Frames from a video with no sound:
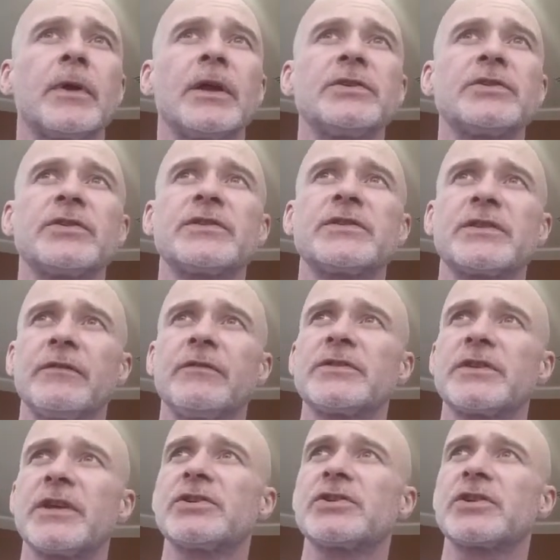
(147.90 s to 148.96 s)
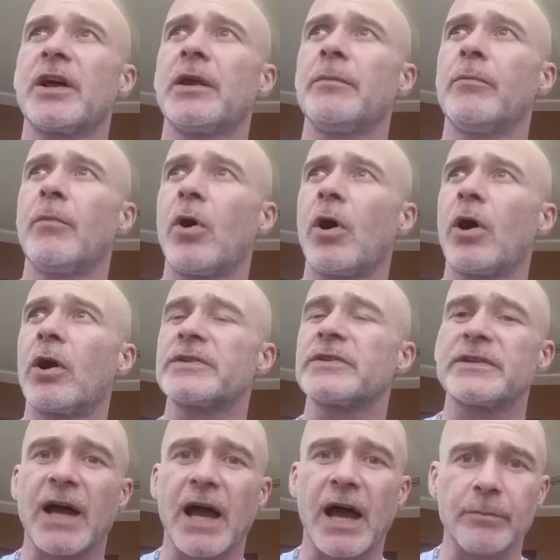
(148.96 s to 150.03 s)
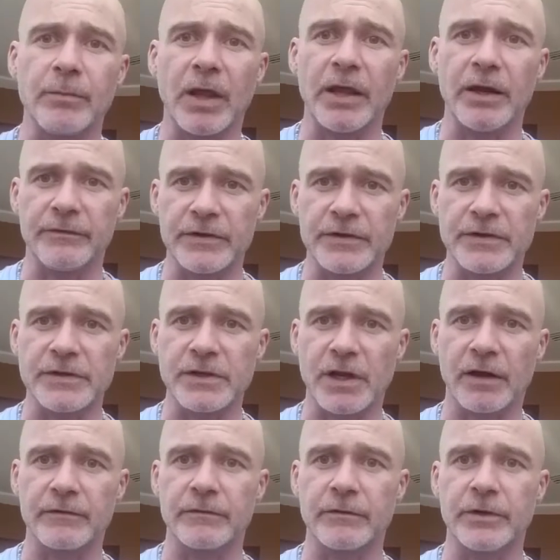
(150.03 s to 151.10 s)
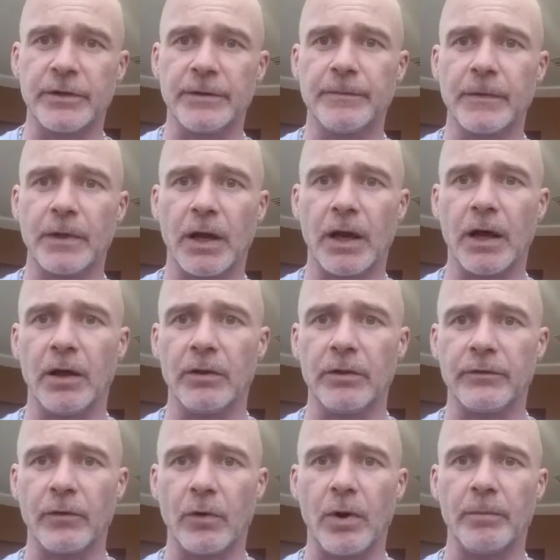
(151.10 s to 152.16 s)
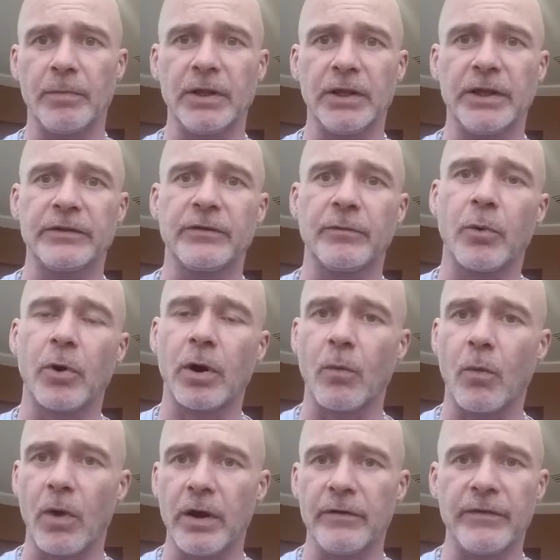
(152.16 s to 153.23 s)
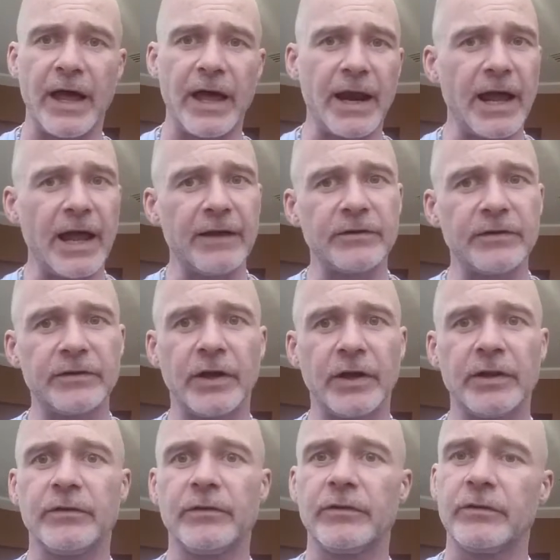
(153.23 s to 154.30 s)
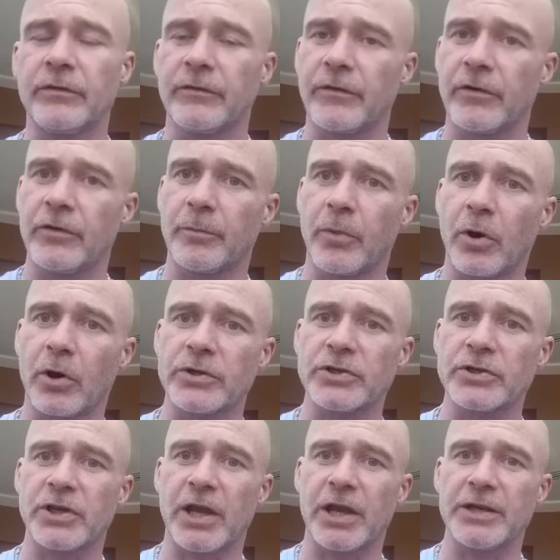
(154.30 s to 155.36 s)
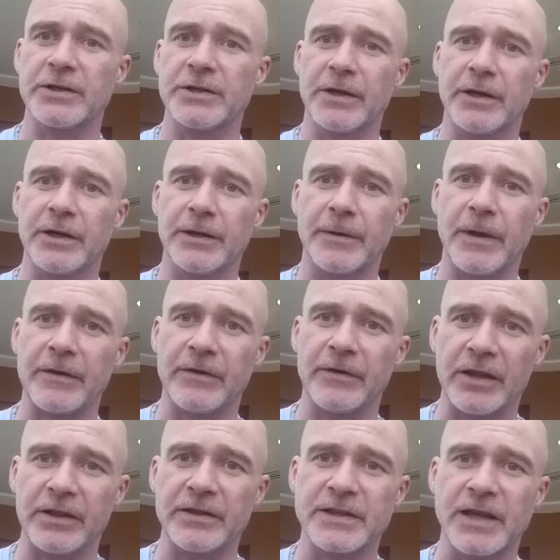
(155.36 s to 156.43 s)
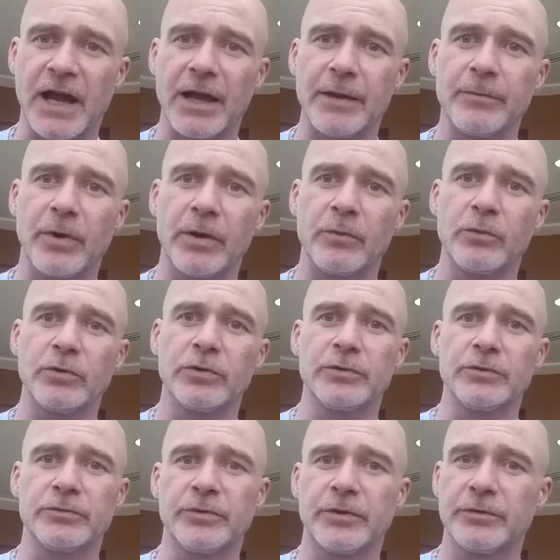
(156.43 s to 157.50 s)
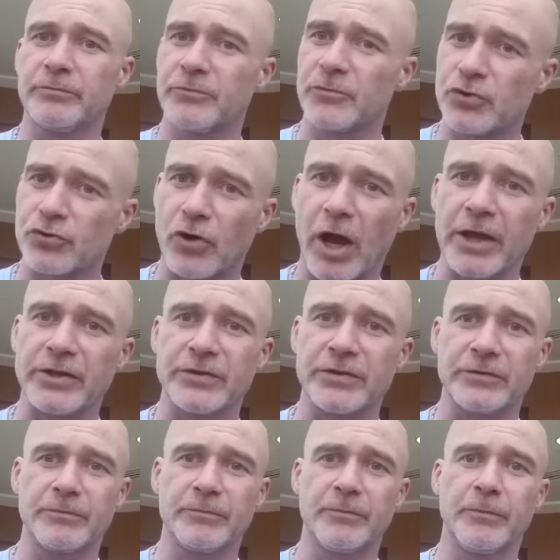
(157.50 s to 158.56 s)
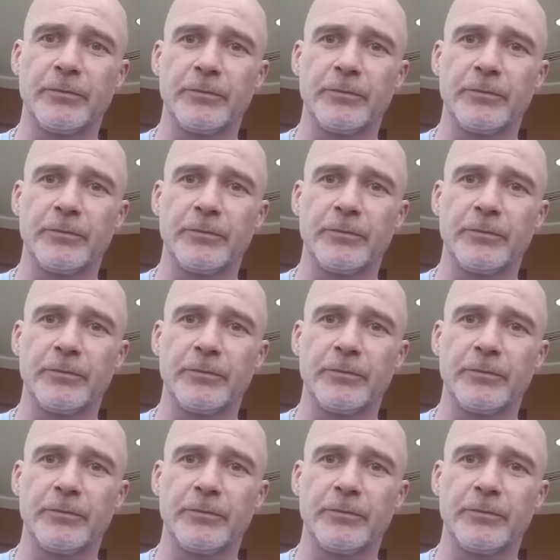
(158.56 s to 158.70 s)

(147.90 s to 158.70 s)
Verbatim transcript: ancient civilization on Mars, a timeline of discovery. I'll throw up a link to part one of that. I haven't done further parts yet. Uh, haven't had the time. I will try to